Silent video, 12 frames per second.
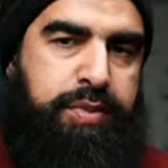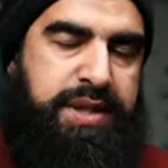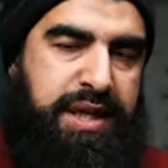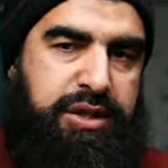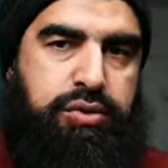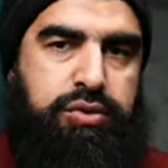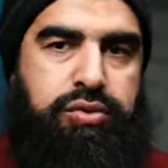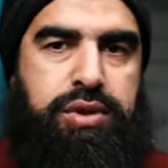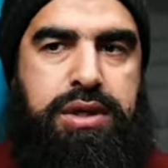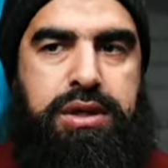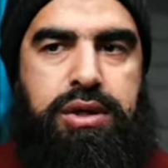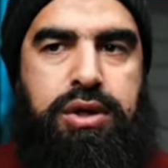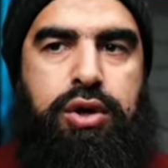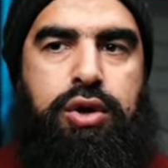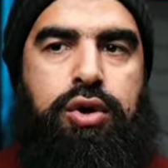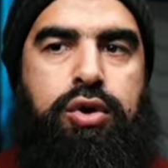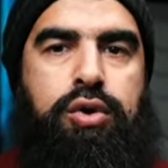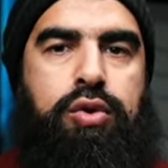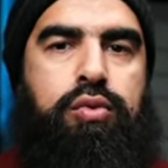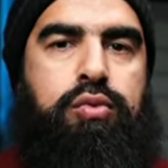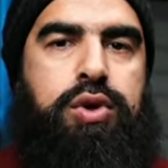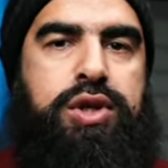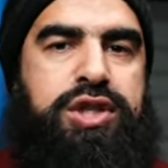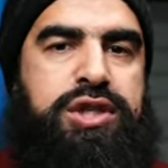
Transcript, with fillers: besides Kuduri which